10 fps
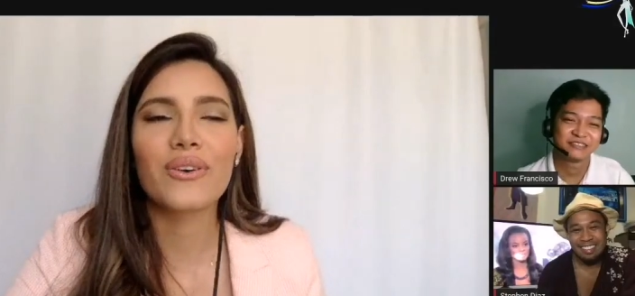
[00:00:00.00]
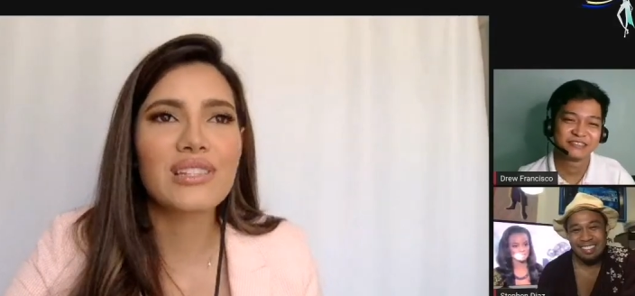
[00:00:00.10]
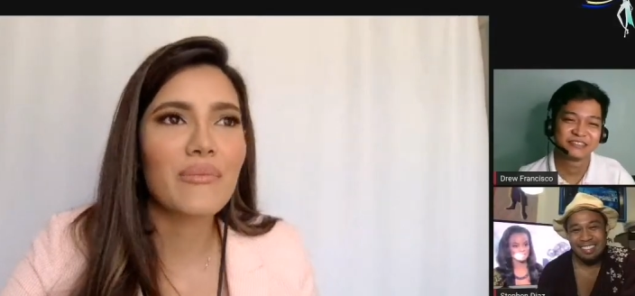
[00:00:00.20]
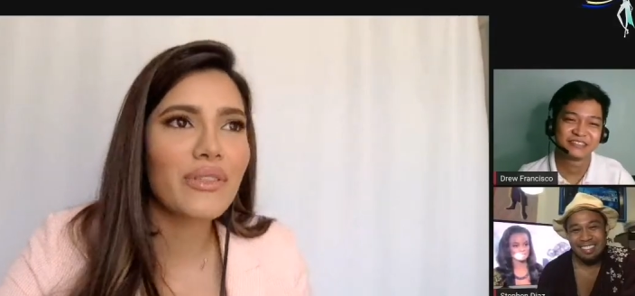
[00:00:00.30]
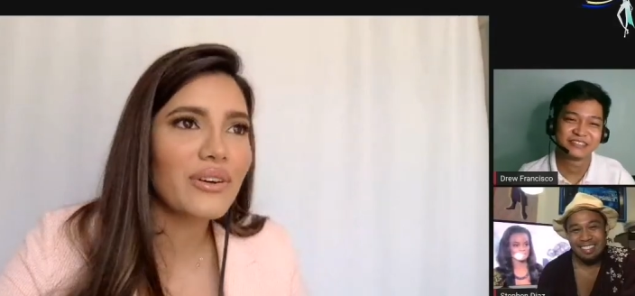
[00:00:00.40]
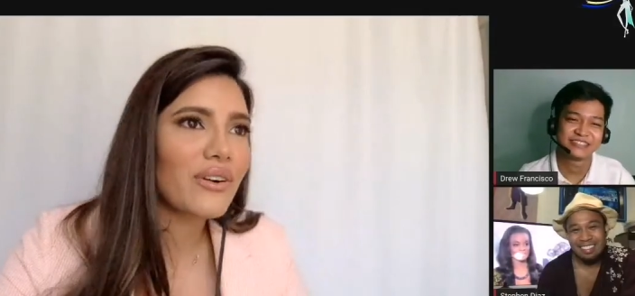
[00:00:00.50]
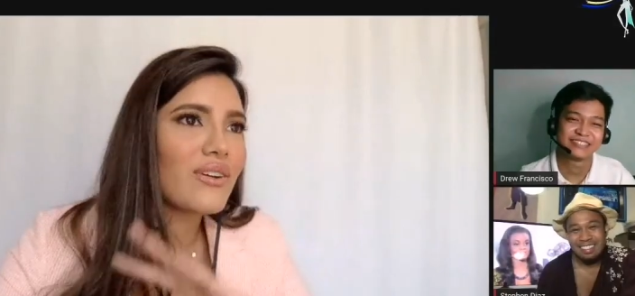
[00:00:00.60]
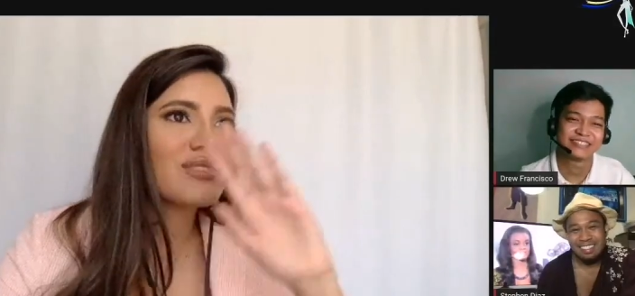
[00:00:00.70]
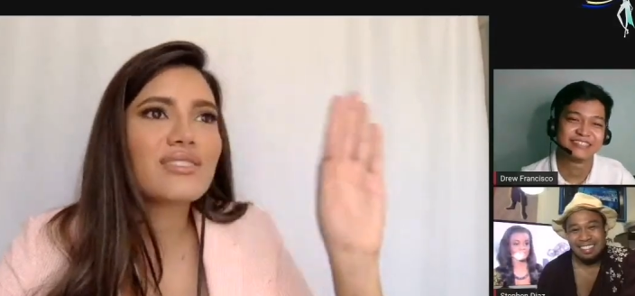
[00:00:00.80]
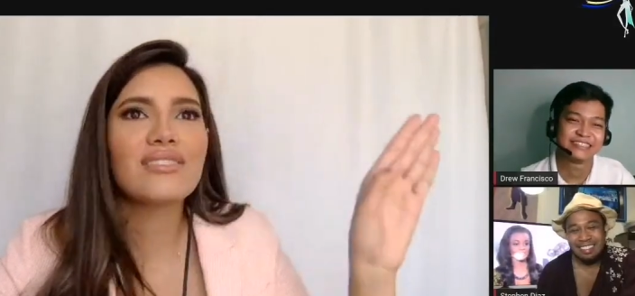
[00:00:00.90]
Speaker 1: some of the
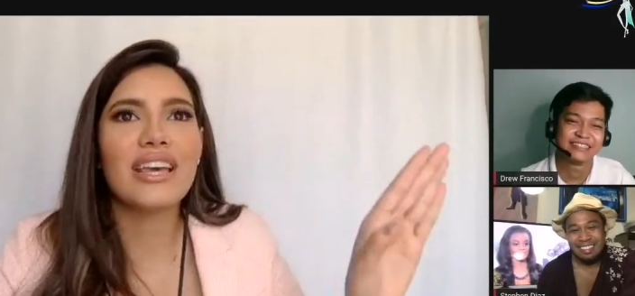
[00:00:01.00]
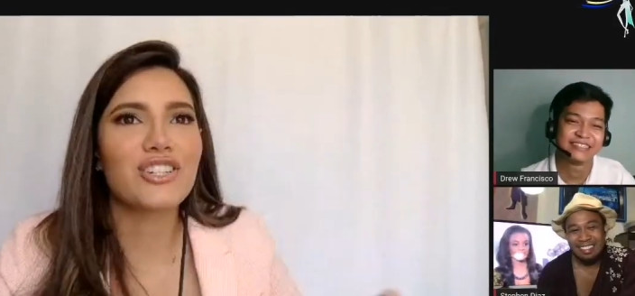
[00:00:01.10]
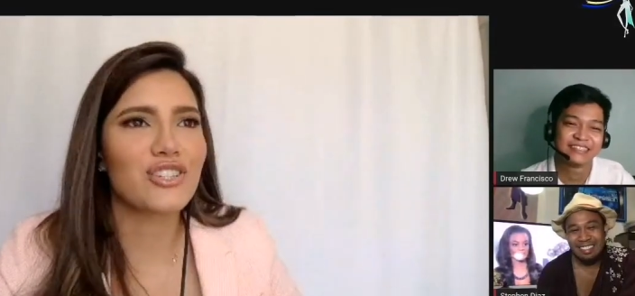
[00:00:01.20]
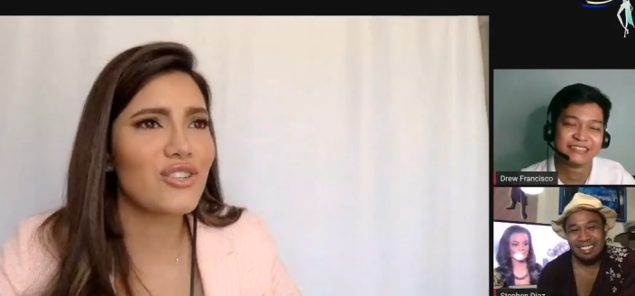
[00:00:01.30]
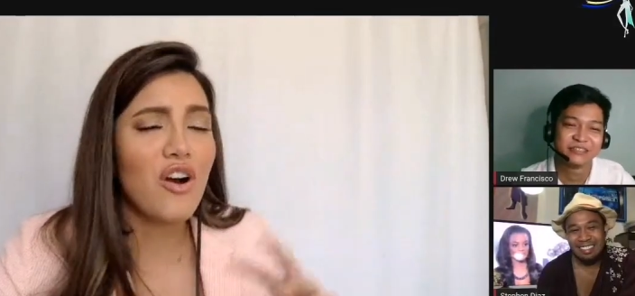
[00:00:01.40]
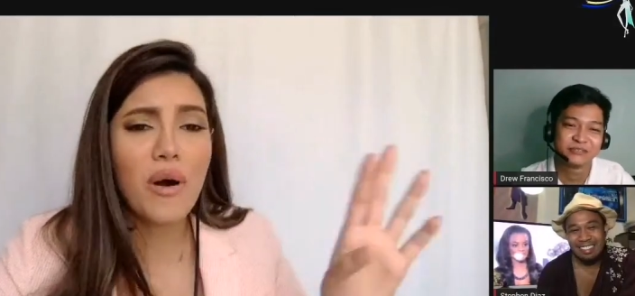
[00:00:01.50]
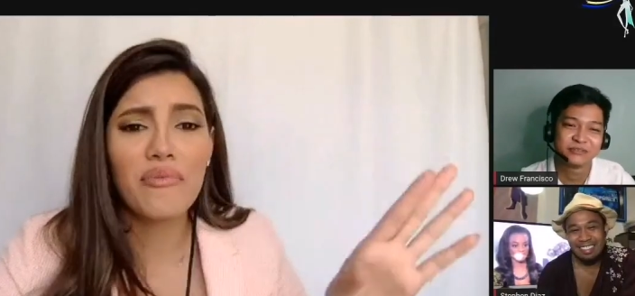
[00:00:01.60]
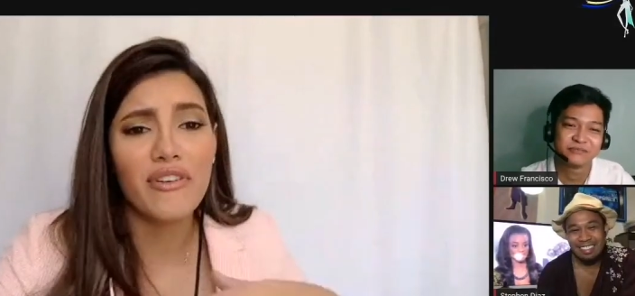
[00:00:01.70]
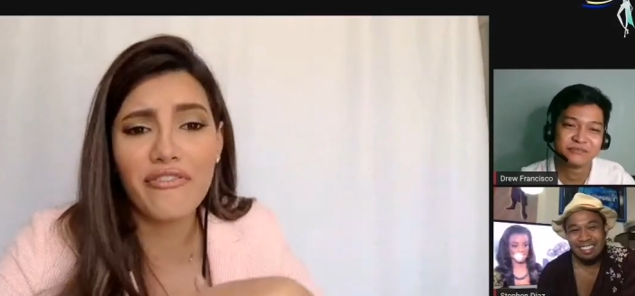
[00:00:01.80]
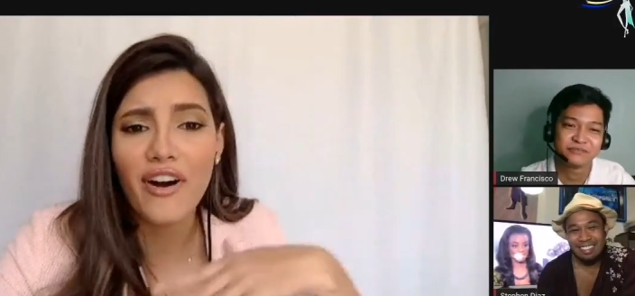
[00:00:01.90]
girls, they just go up
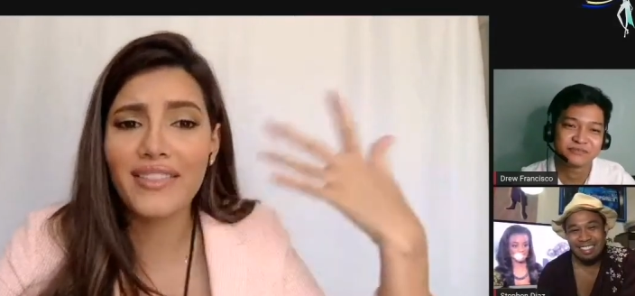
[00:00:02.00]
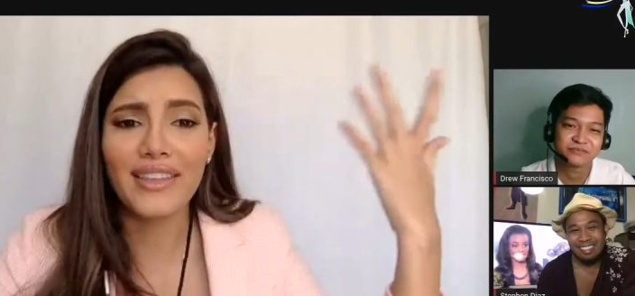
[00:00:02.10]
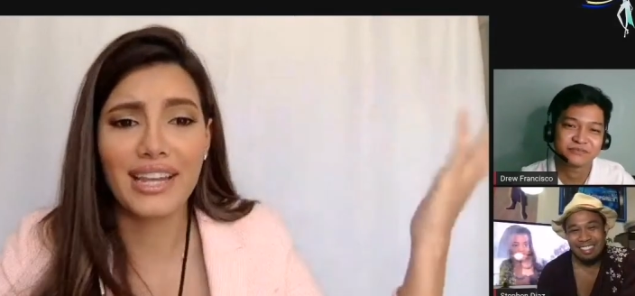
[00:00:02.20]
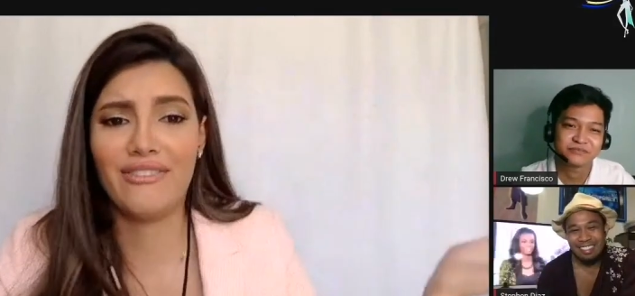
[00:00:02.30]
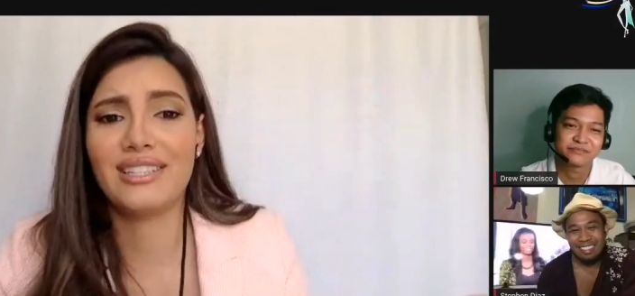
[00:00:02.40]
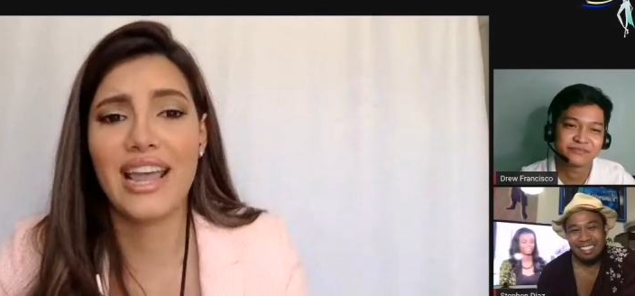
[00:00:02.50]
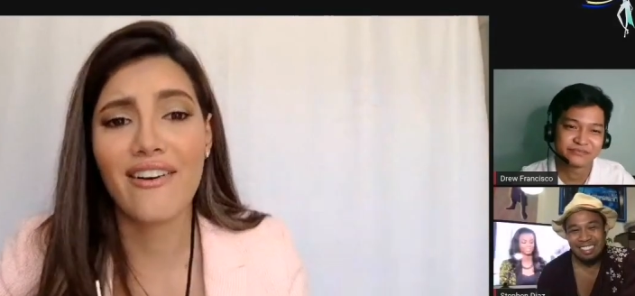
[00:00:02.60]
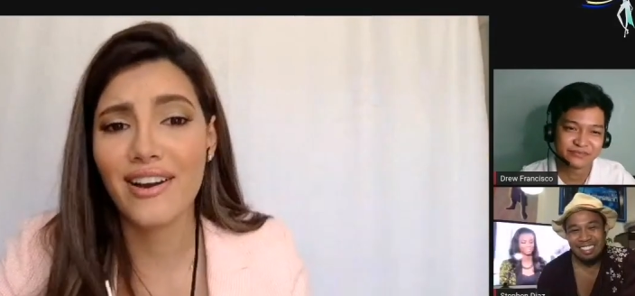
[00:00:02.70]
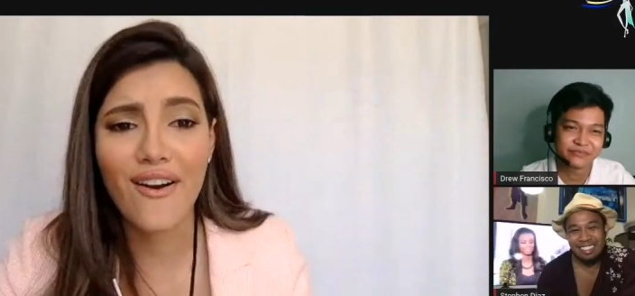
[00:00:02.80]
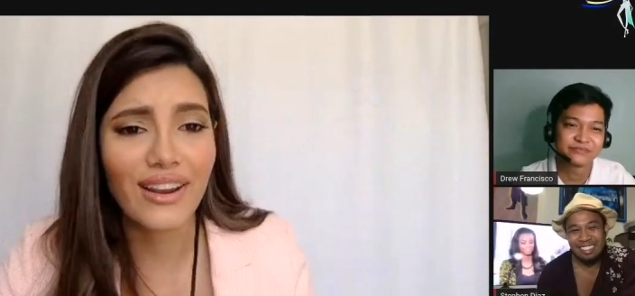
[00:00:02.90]
for fun, like if it's
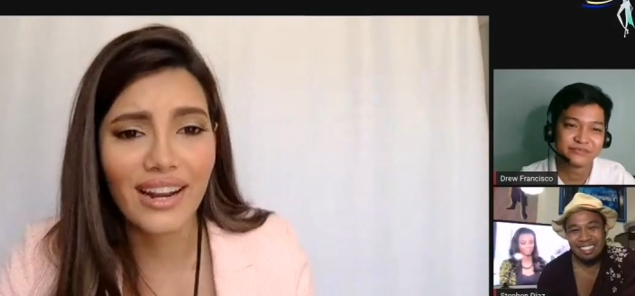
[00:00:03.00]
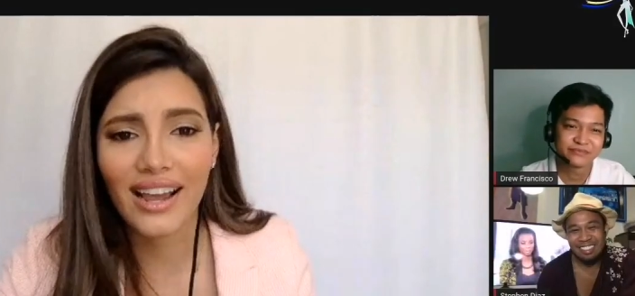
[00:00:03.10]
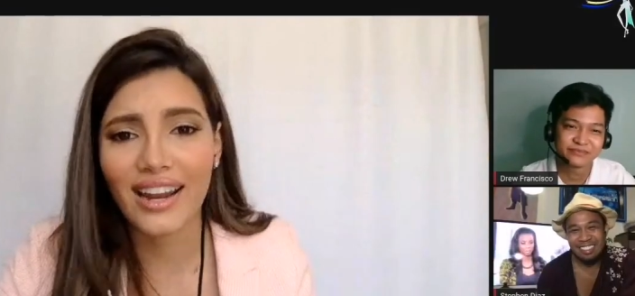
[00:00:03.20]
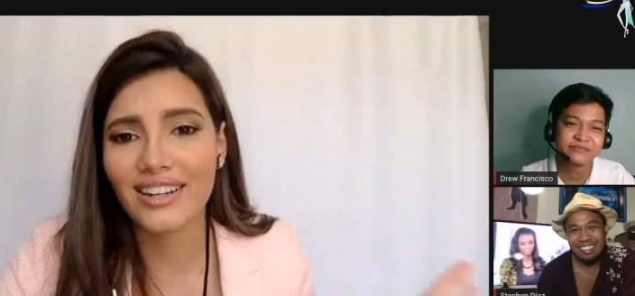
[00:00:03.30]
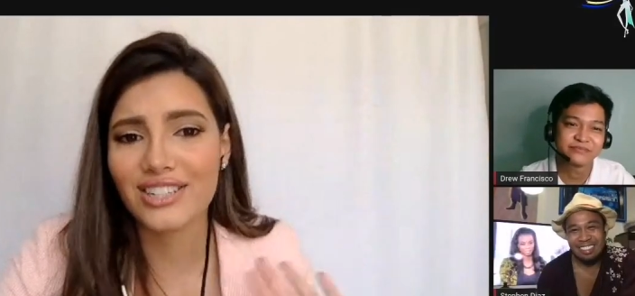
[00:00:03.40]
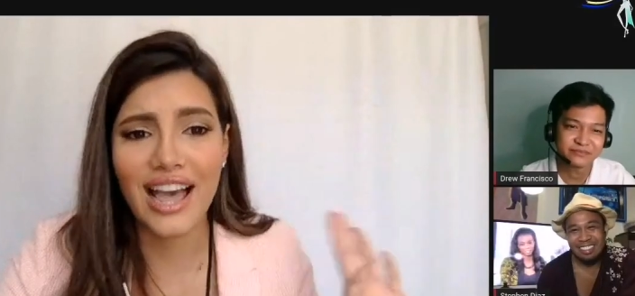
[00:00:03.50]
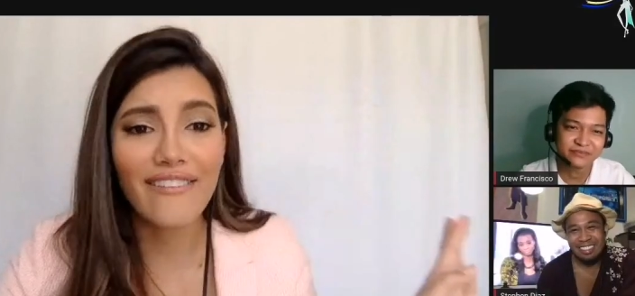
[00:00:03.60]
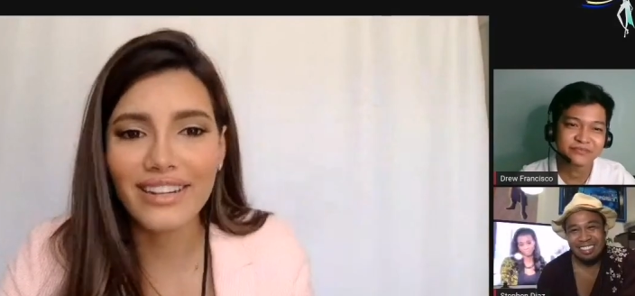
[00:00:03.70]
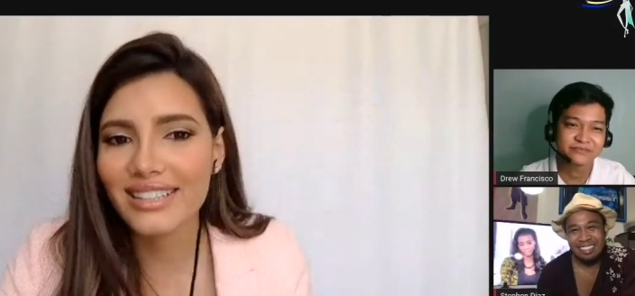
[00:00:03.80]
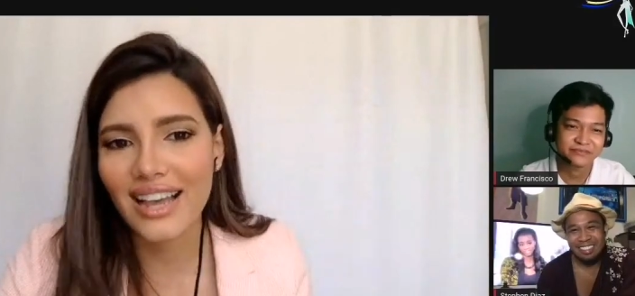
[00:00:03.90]
karaoke night, and just have
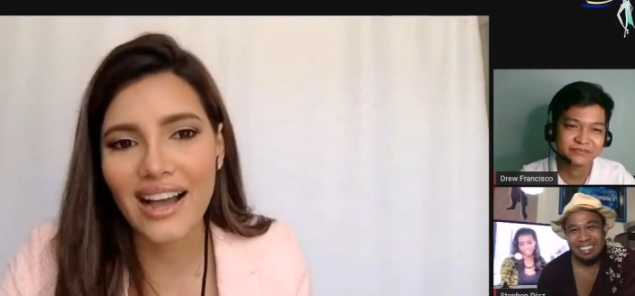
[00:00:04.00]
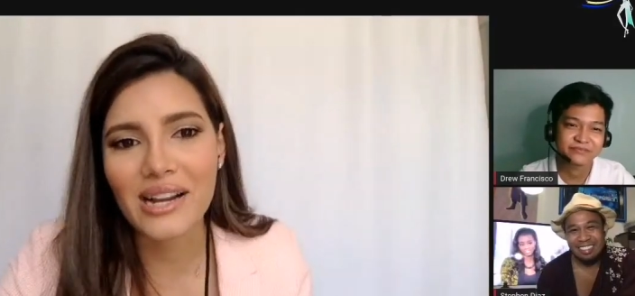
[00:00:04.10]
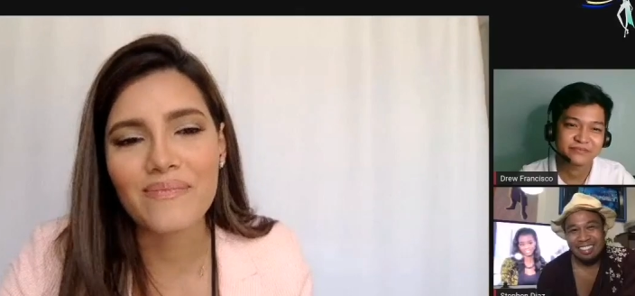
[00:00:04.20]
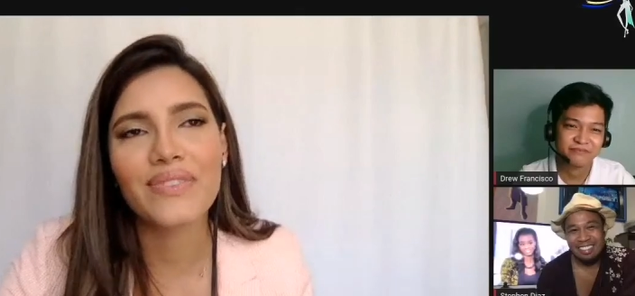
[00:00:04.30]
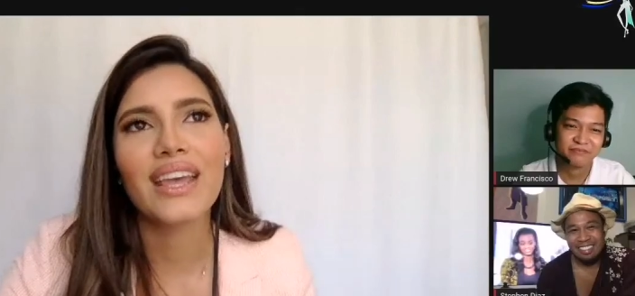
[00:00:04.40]
a good time.